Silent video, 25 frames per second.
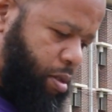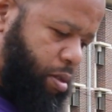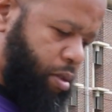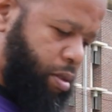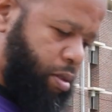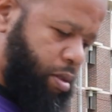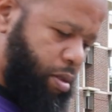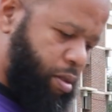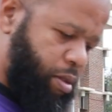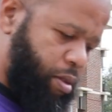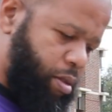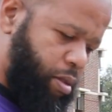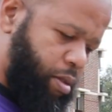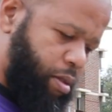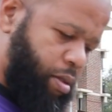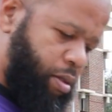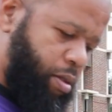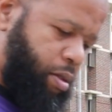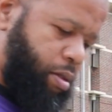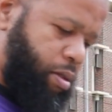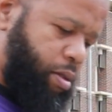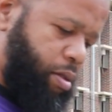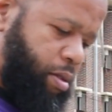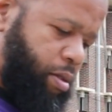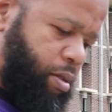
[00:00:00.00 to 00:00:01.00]

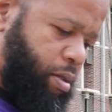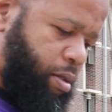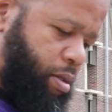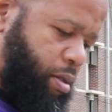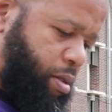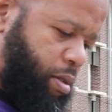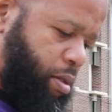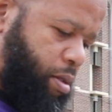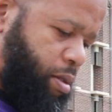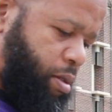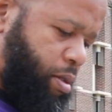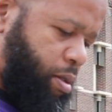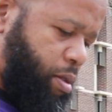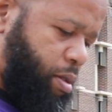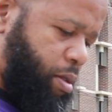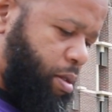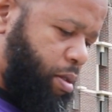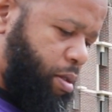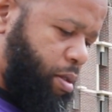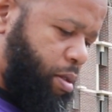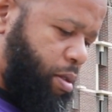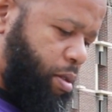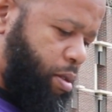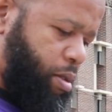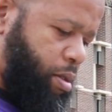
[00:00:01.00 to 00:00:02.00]

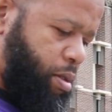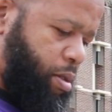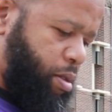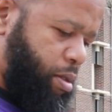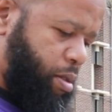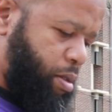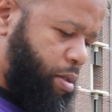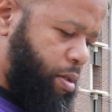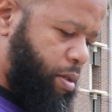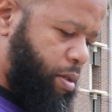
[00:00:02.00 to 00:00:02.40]
The person shown says nothing.